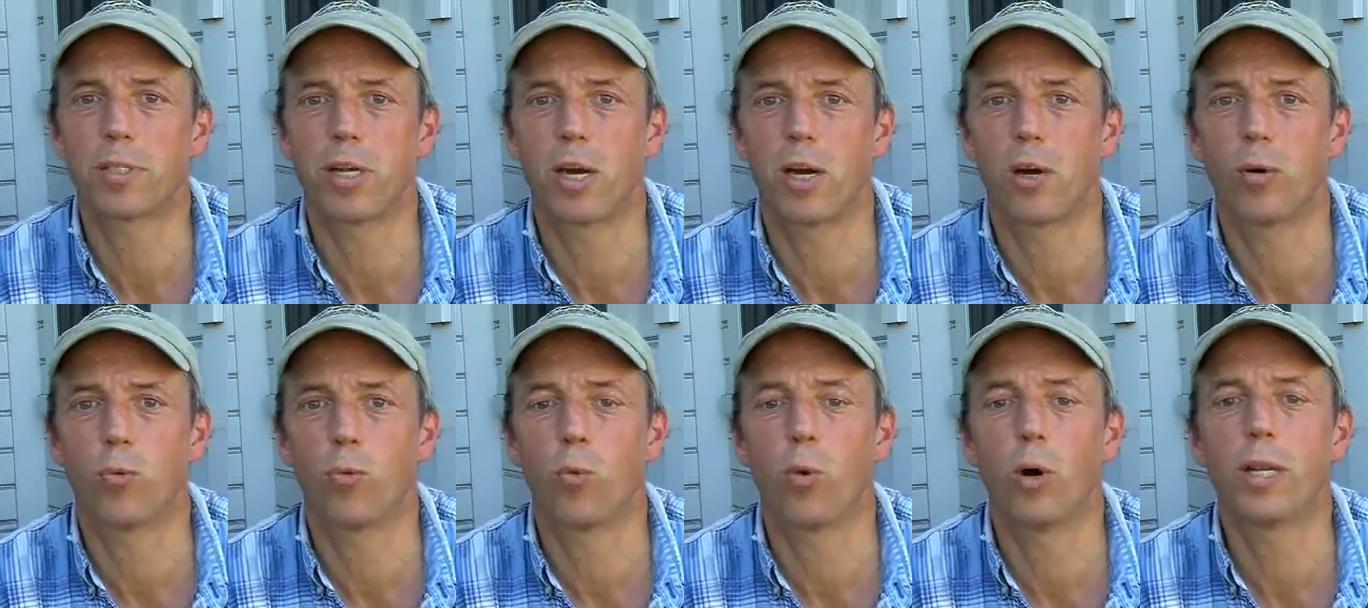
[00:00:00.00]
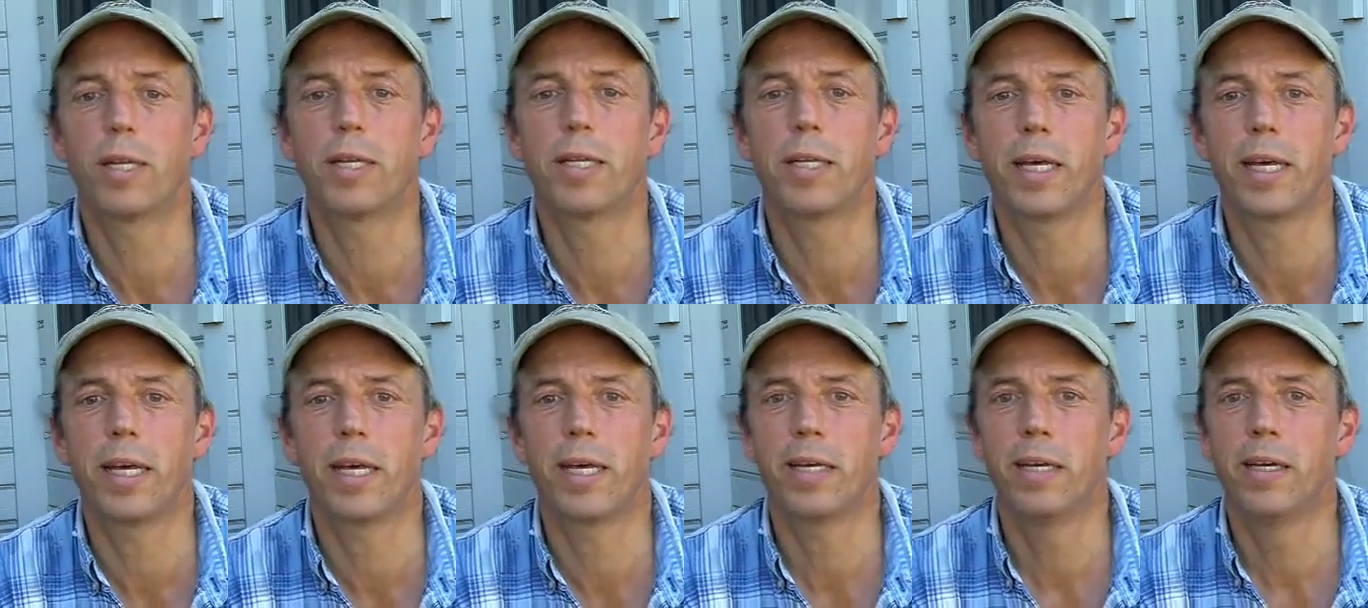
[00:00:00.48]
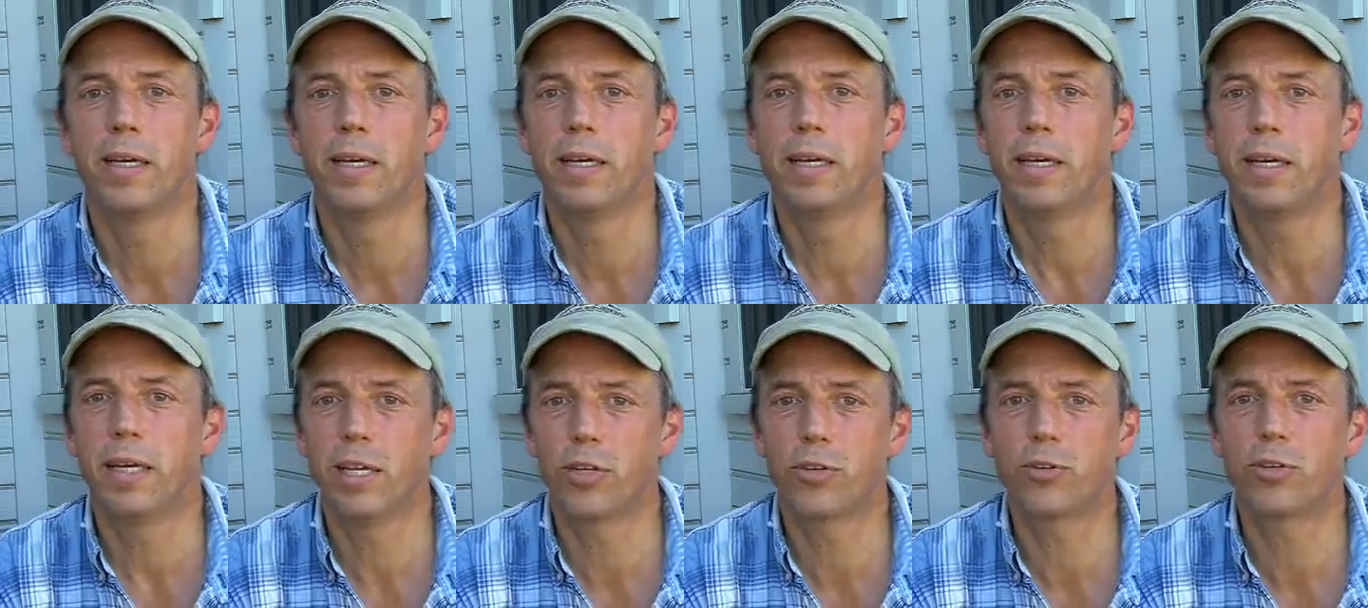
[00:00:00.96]
Our one day
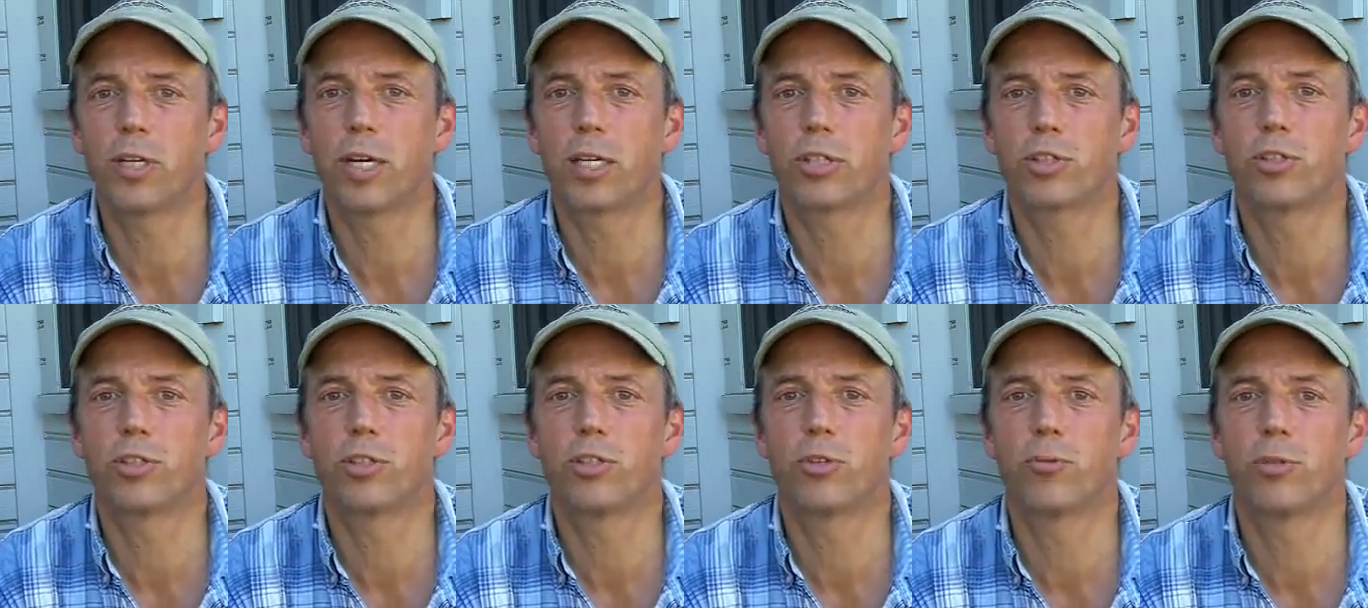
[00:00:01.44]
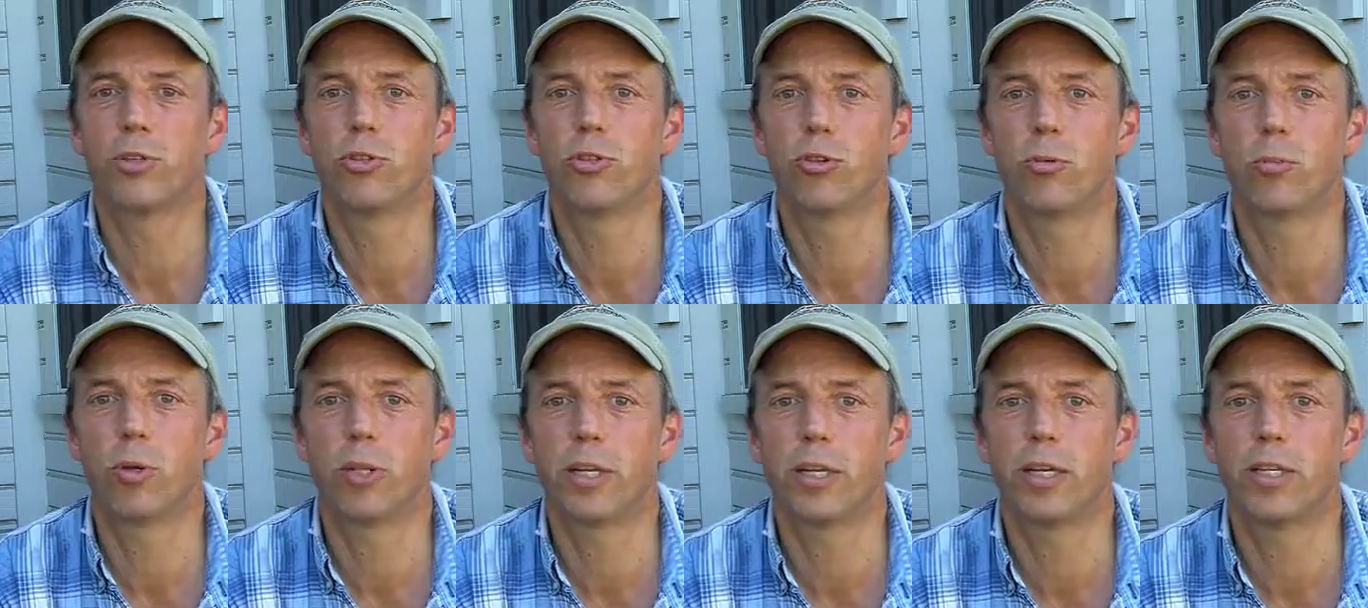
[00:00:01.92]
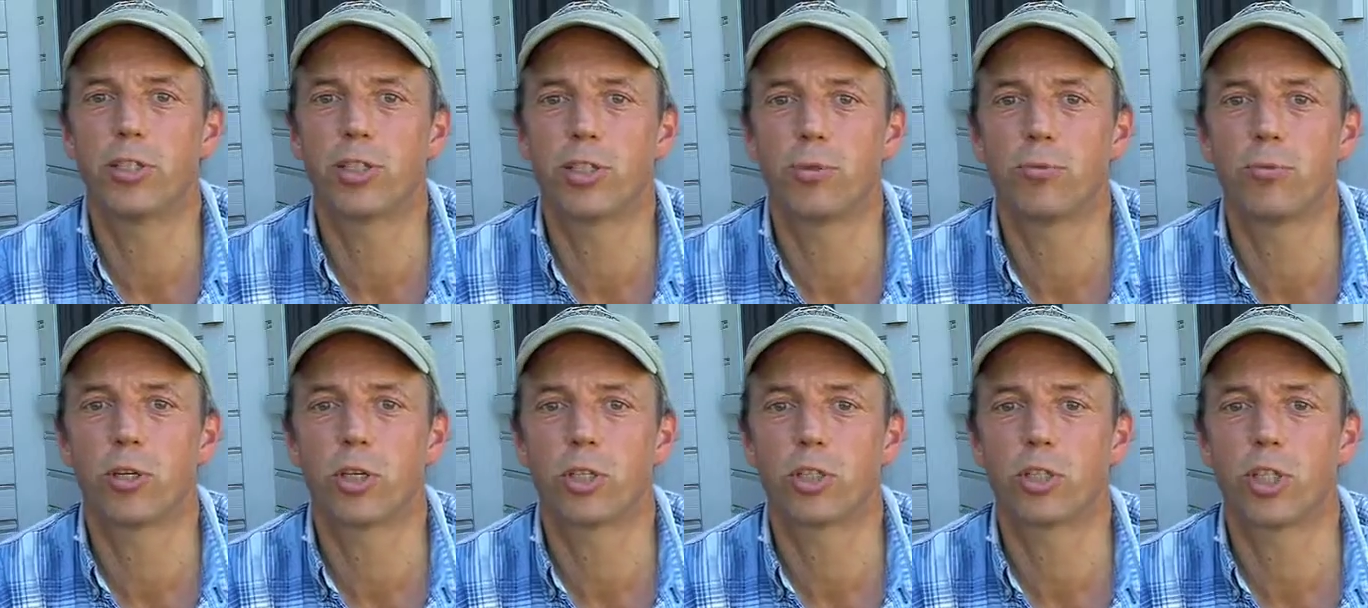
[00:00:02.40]
Introduction to Renewable Energy
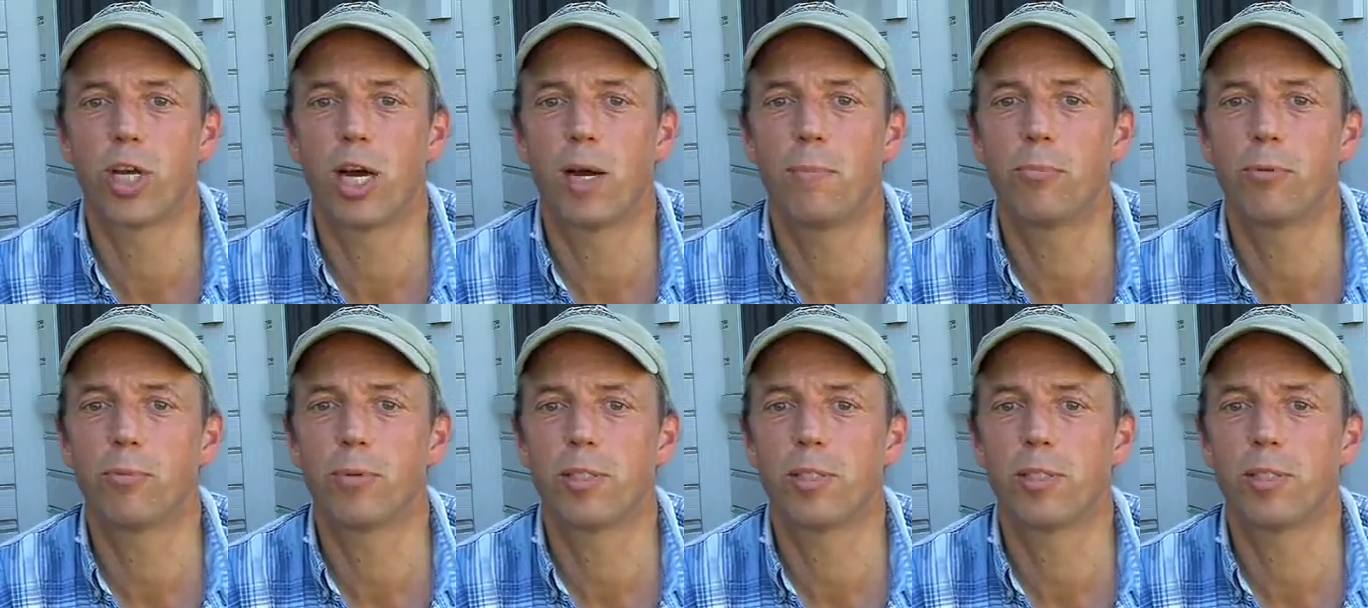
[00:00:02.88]
workshop.